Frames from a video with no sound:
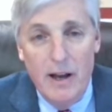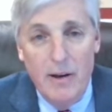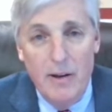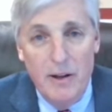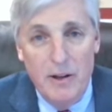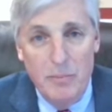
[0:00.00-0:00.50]

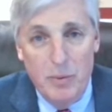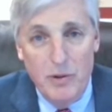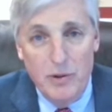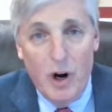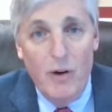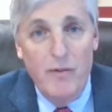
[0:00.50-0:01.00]
It can
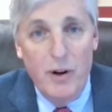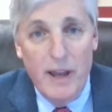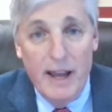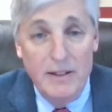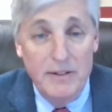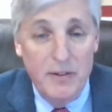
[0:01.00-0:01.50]
preserve your
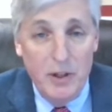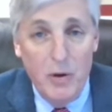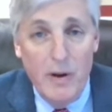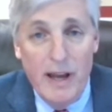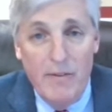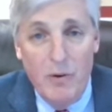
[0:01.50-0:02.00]
case if you do
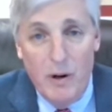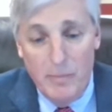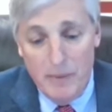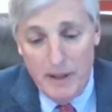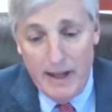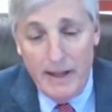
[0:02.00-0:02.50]
have one.
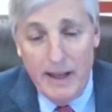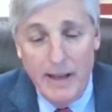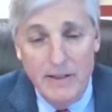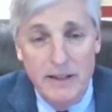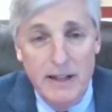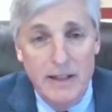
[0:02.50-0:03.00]
But like Kate
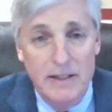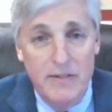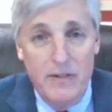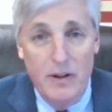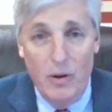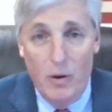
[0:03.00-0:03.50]
says,
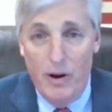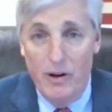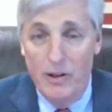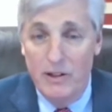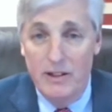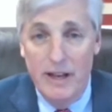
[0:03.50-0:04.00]
the lawyer
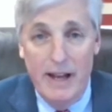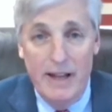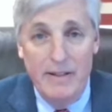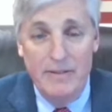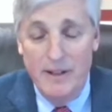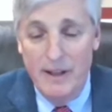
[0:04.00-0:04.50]
looks at it,
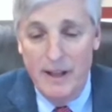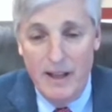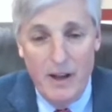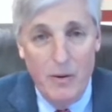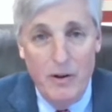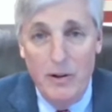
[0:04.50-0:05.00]

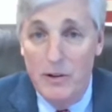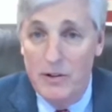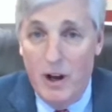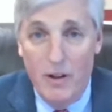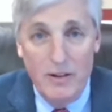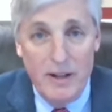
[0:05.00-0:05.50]
and we do this
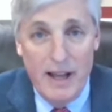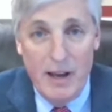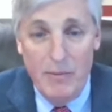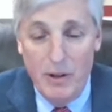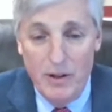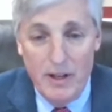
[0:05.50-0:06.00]
all the time.
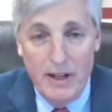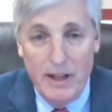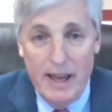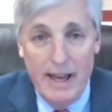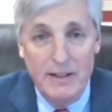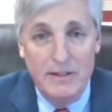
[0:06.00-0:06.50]
We look at a
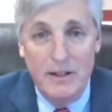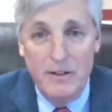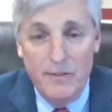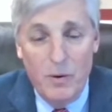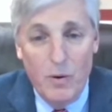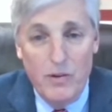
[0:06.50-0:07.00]
case, and
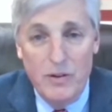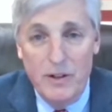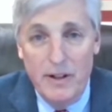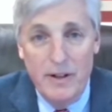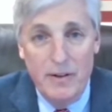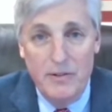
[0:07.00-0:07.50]

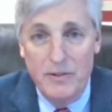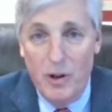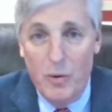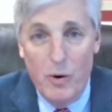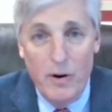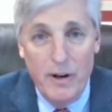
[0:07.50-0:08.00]
unfortunately, there's
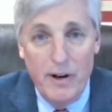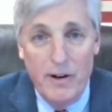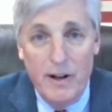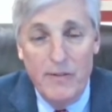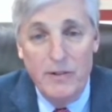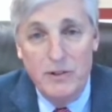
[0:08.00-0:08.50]
nowhere near
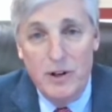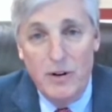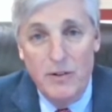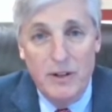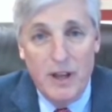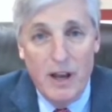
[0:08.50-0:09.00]
enough insurance
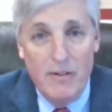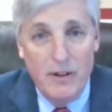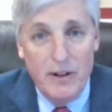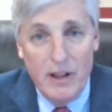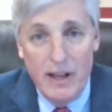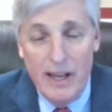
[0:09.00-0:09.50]
to cover the
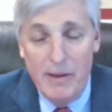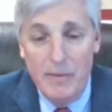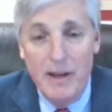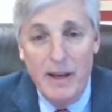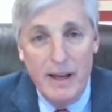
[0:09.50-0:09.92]
claim.